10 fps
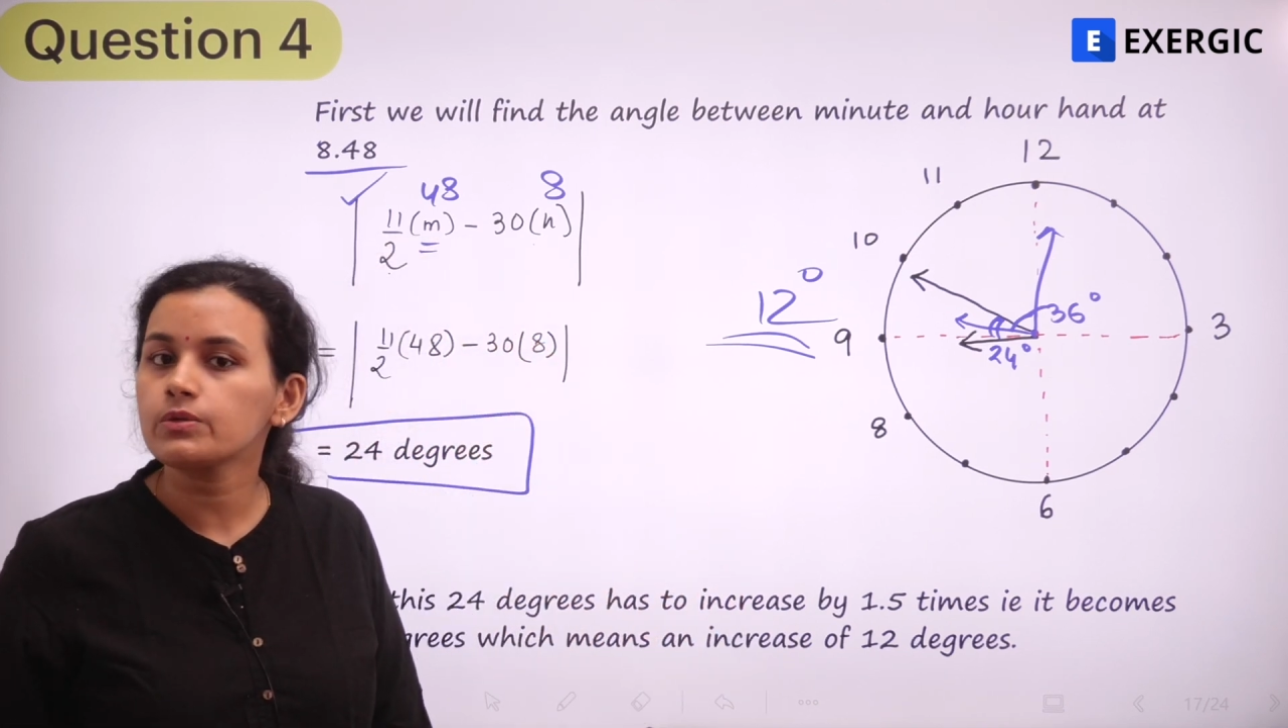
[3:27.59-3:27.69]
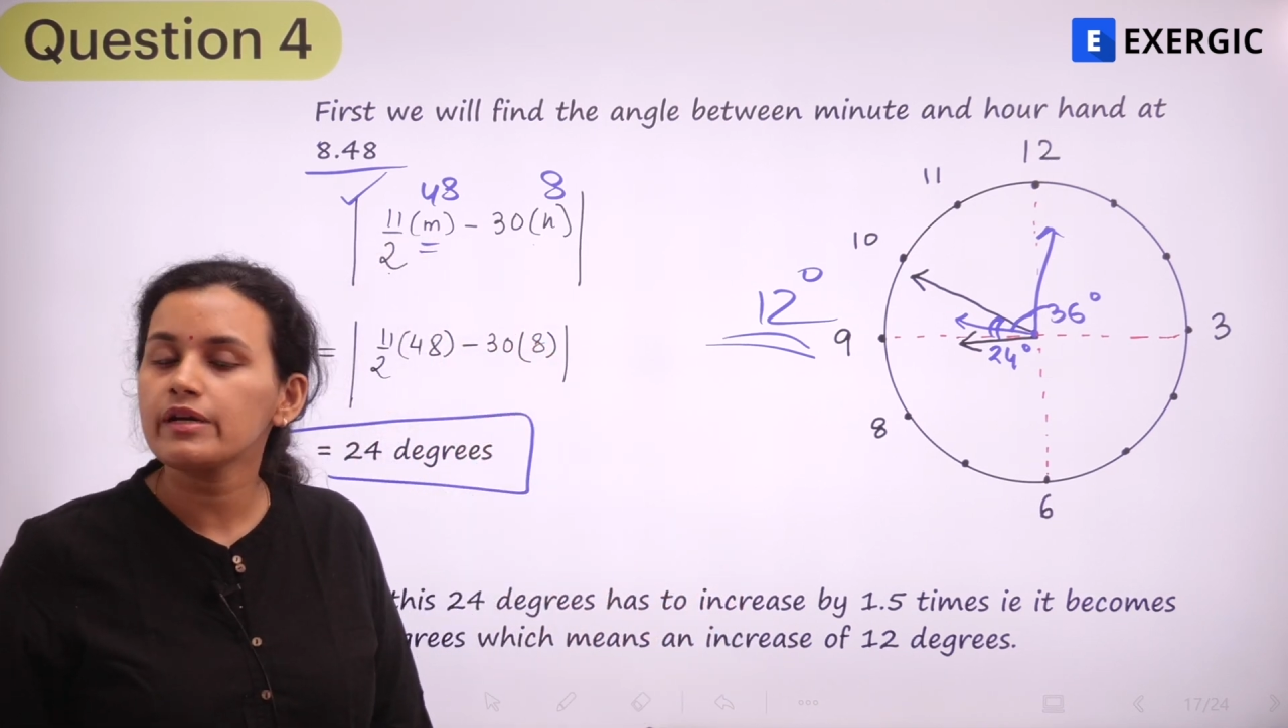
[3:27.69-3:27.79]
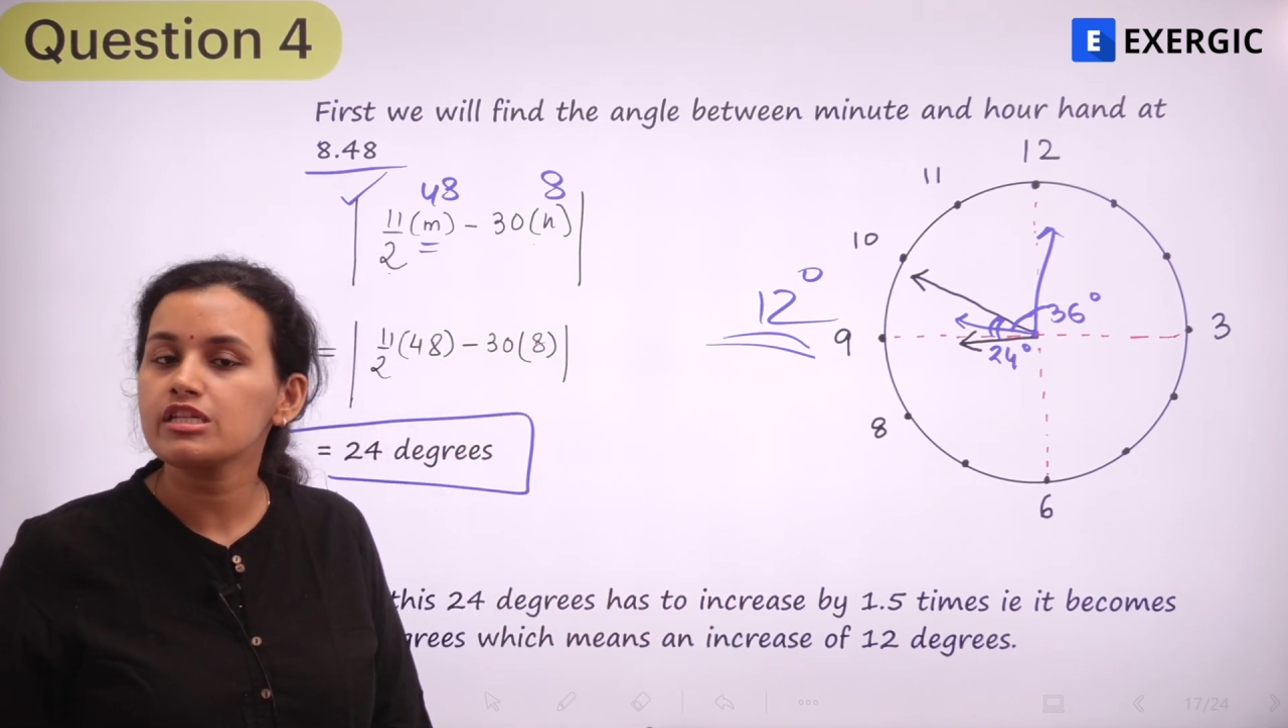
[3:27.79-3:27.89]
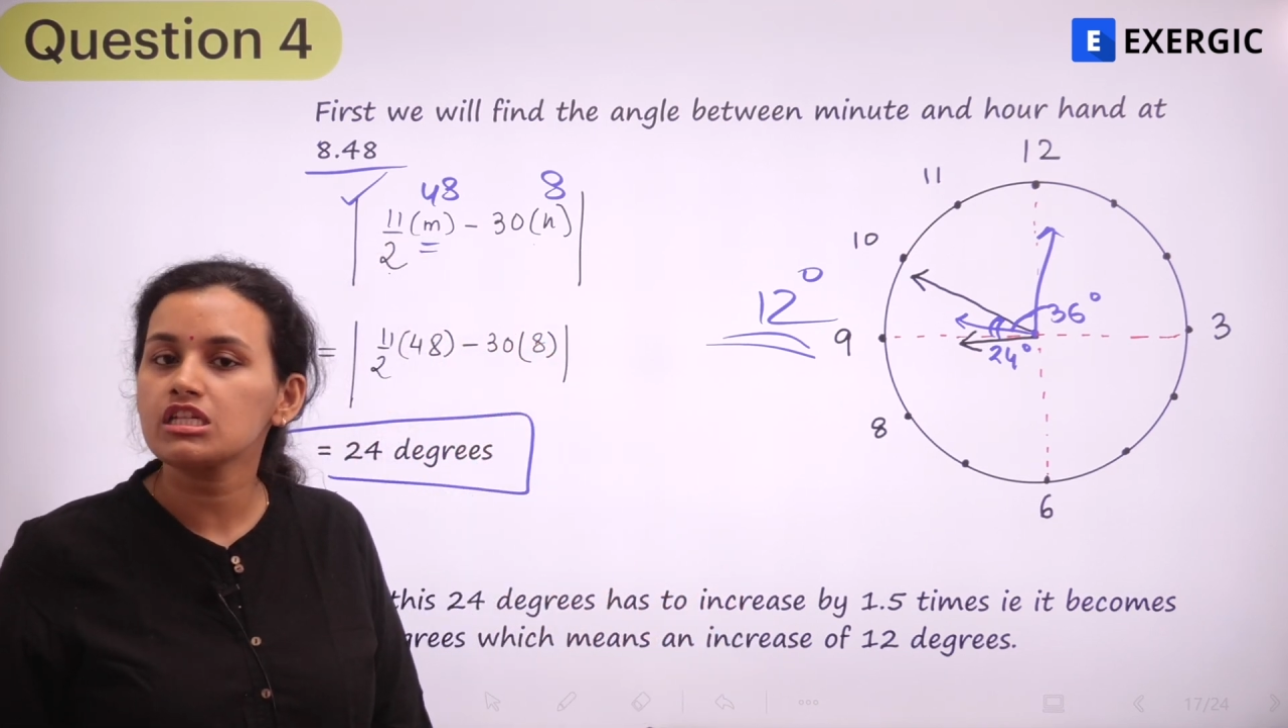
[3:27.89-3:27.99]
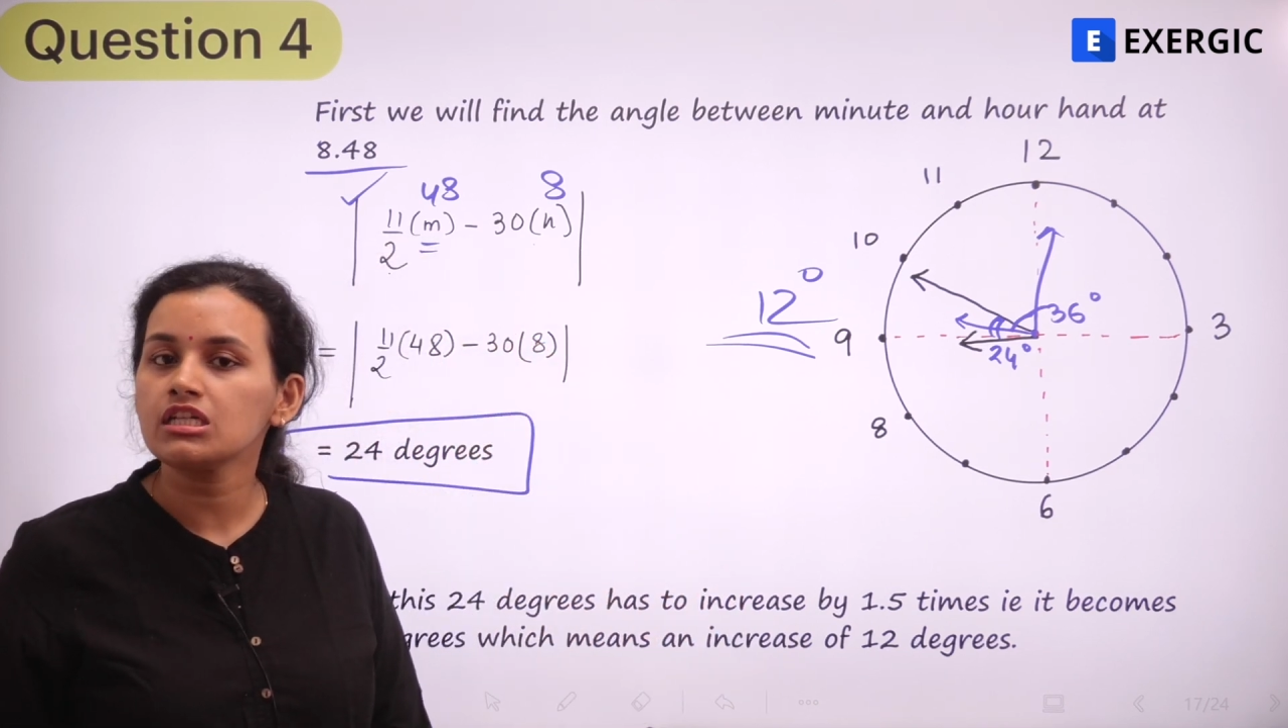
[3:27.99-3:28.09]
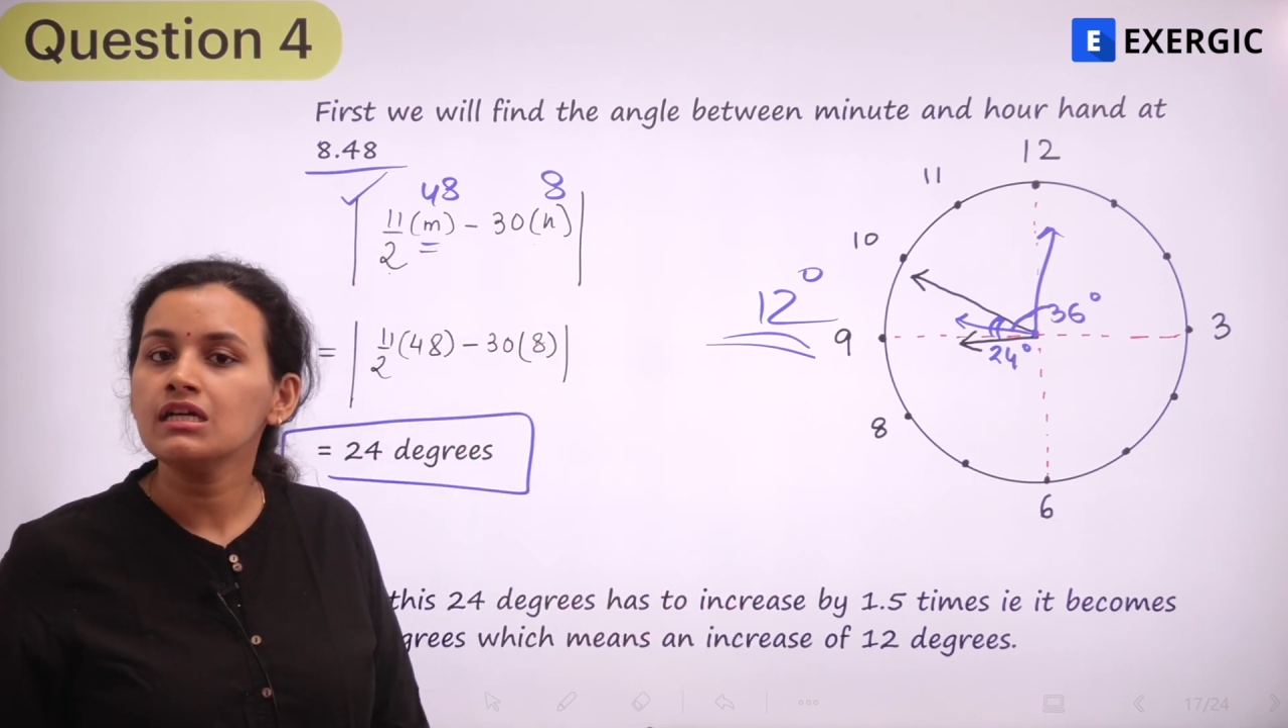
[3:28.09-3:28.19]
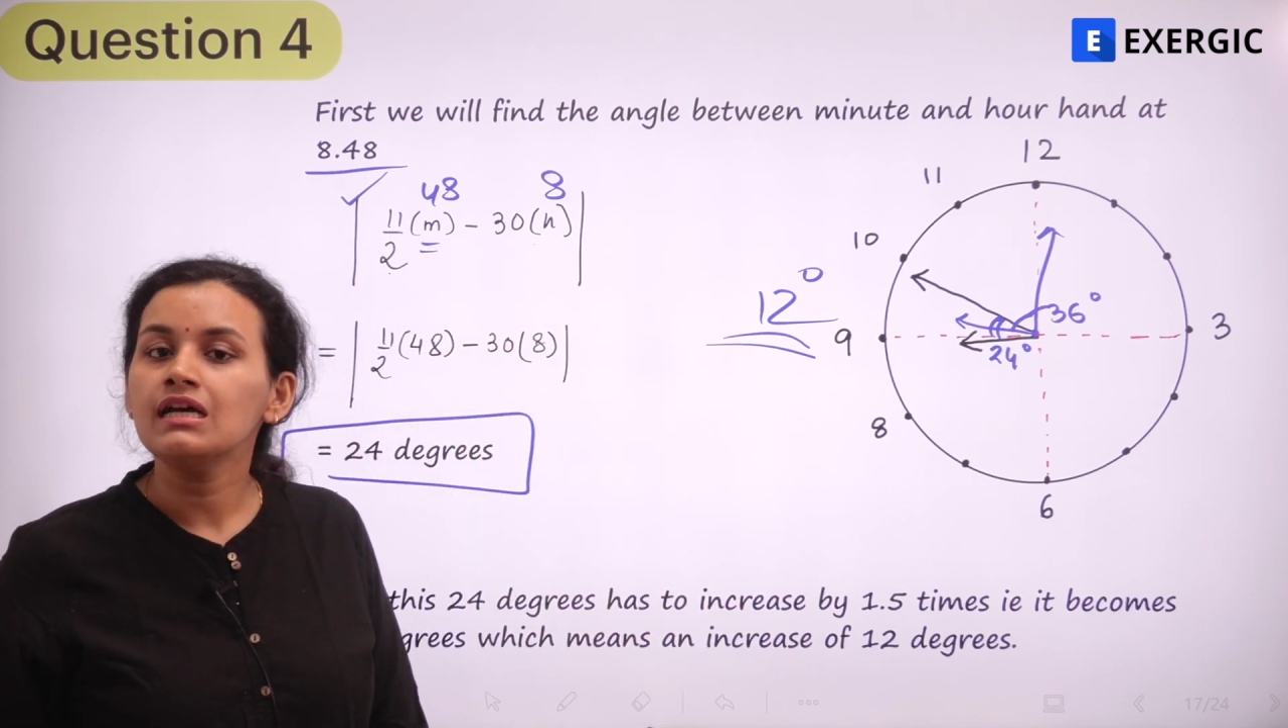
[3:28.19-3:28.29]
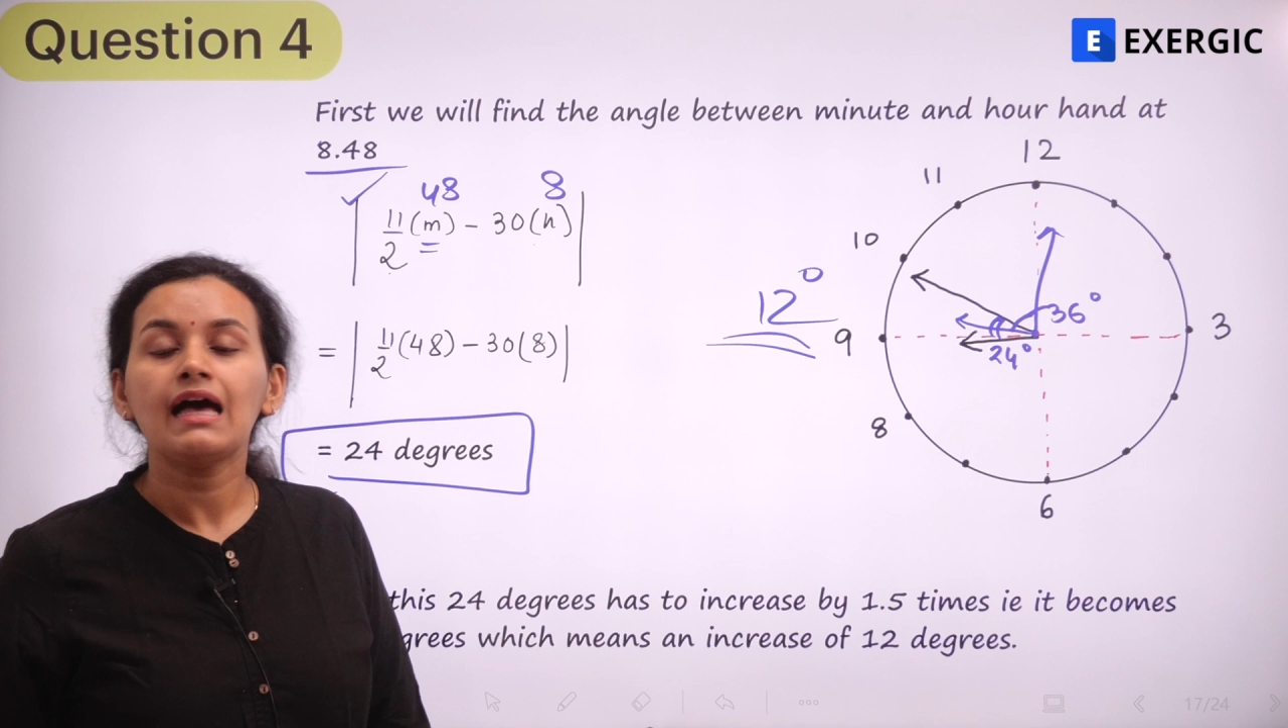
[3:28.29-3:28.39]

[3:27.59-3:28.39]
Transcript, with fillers: question